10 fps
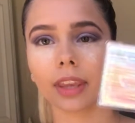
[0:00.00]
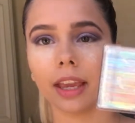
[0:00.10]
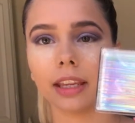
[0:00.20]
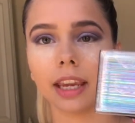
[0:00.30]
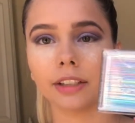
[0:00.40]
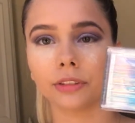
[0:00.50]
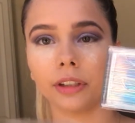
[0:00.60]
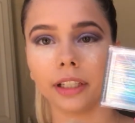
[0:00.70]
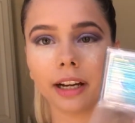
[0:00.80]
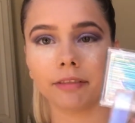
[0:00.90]
And yeah, so I
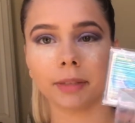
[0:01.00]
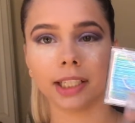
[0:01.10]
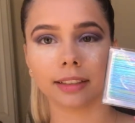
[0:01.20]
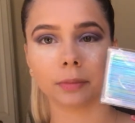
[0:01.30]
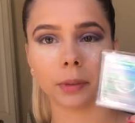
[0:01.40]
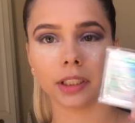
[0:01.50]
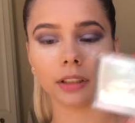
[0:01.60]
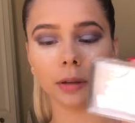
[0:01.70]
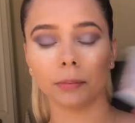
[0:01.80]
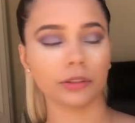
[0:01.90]
already have mine like split up.